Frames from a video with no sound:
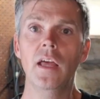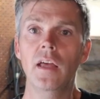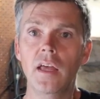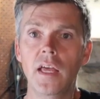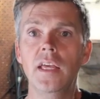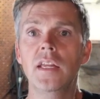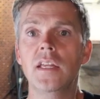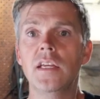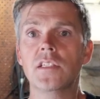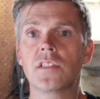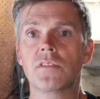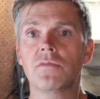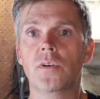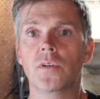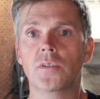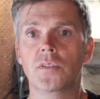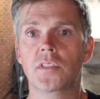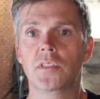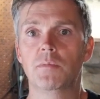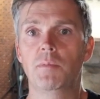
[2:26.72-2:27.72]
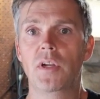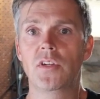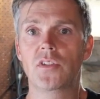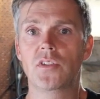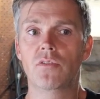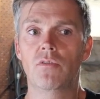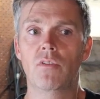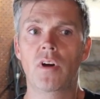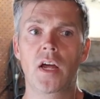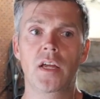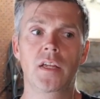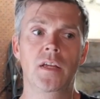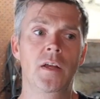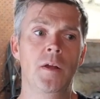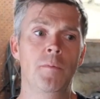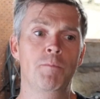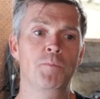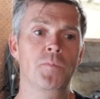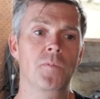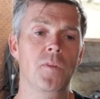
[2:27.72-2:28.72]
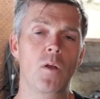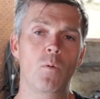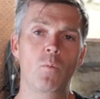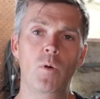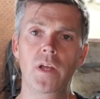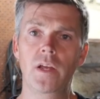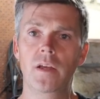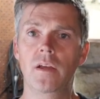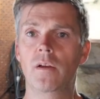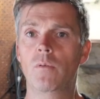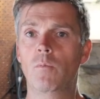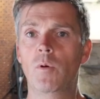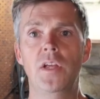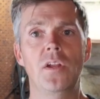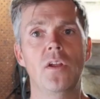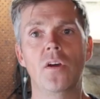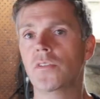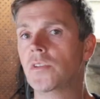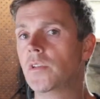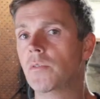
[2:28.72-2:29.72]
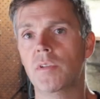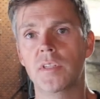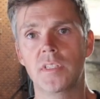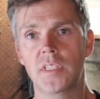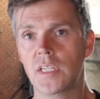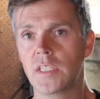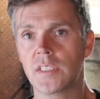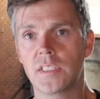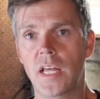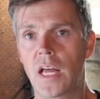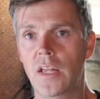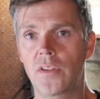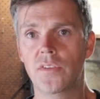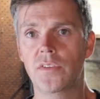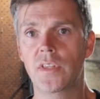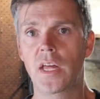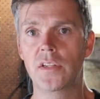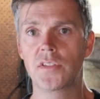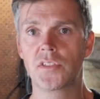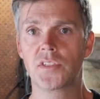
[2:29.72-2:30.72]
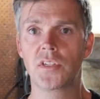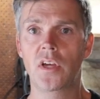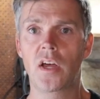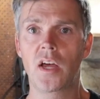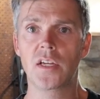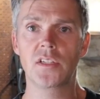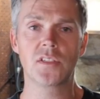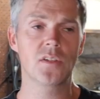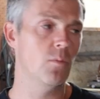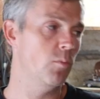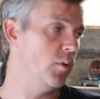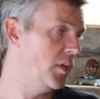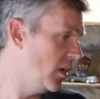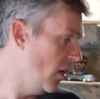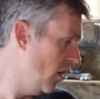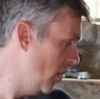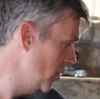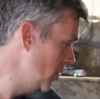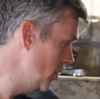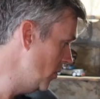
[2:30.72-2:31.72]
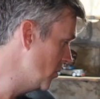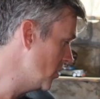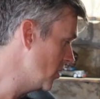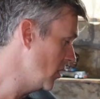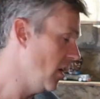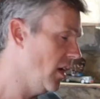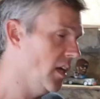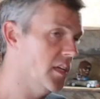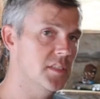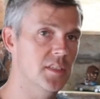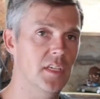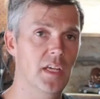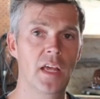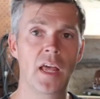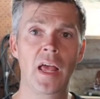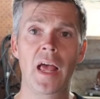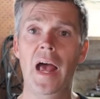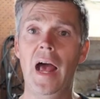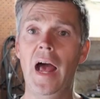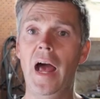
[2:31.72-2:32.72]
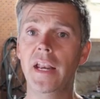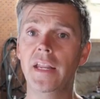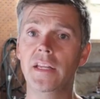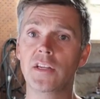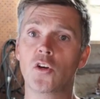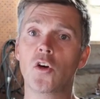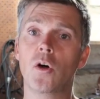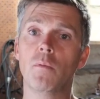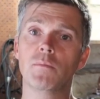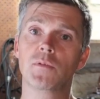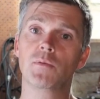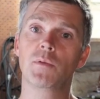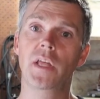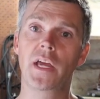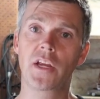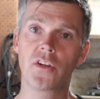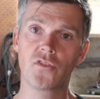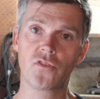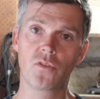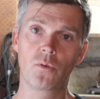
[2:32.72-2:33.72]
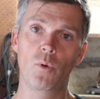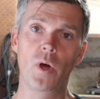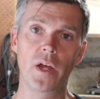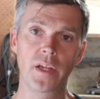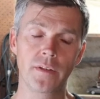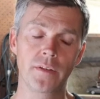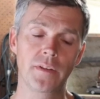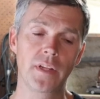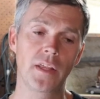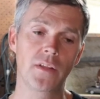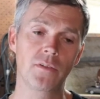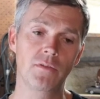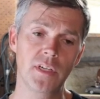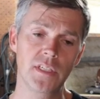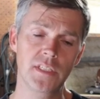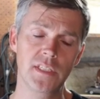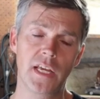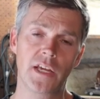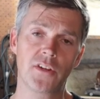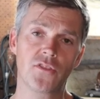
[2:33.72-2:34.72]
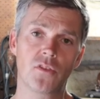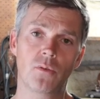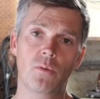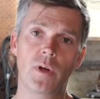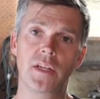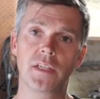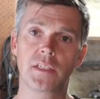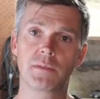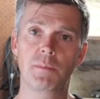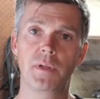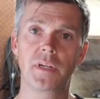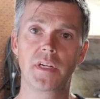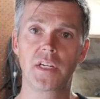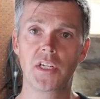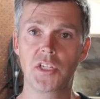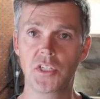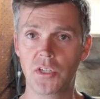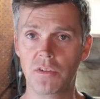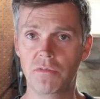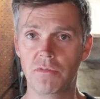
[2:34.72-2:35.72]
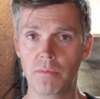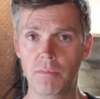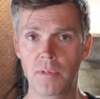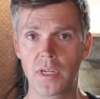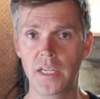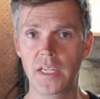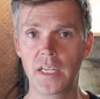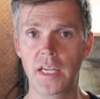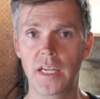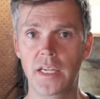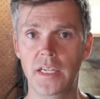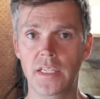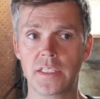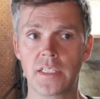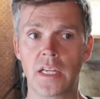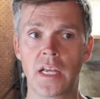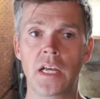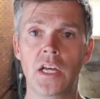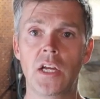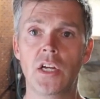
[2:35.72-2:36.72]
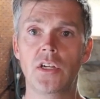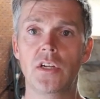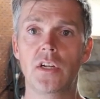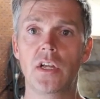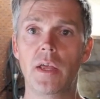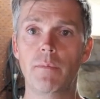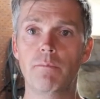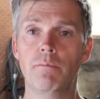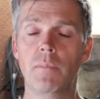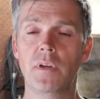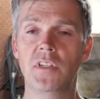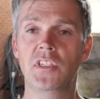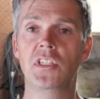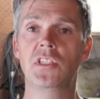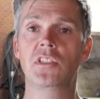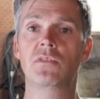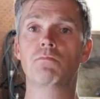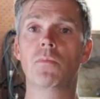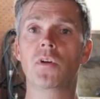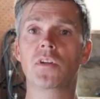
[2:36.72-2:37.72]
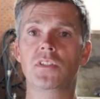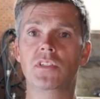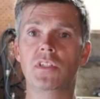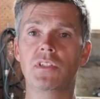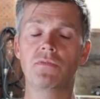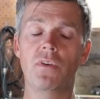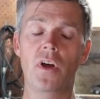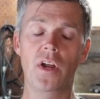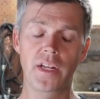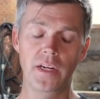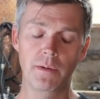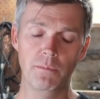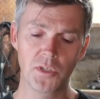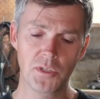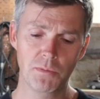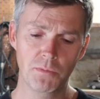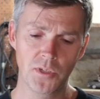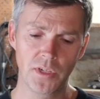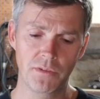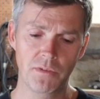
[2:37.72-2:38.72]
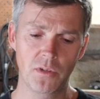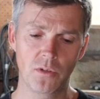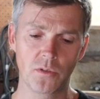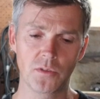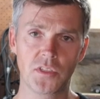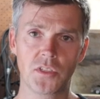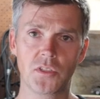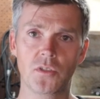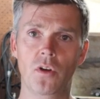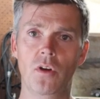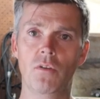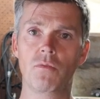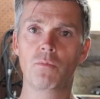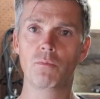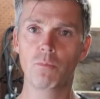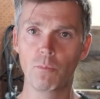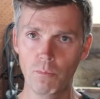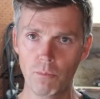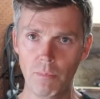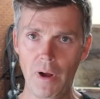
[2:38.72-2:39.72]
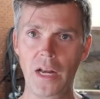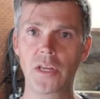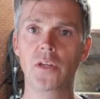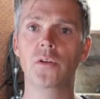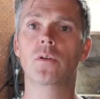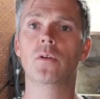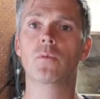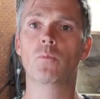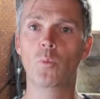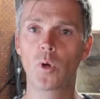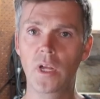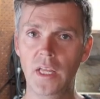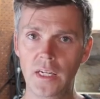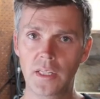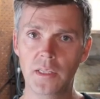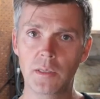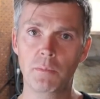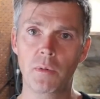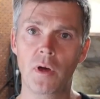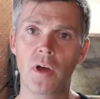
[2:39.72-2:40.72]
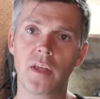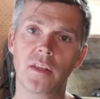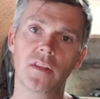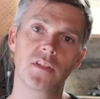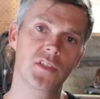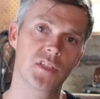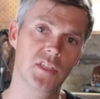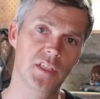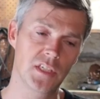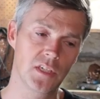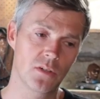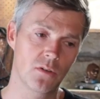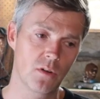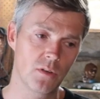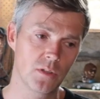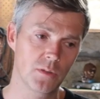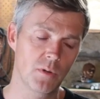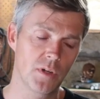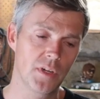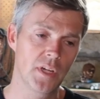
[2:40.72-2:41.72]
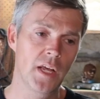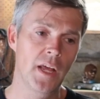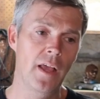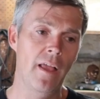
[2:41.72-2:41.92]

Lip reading: needs a full suspension, right? We're not doing things that size, we can't utilise it, and it comes with extra weight. Now the reason the extra weight's been an issue for me is she's finding it much more difficult to sort of manual and wheelie the bike than she did her old one.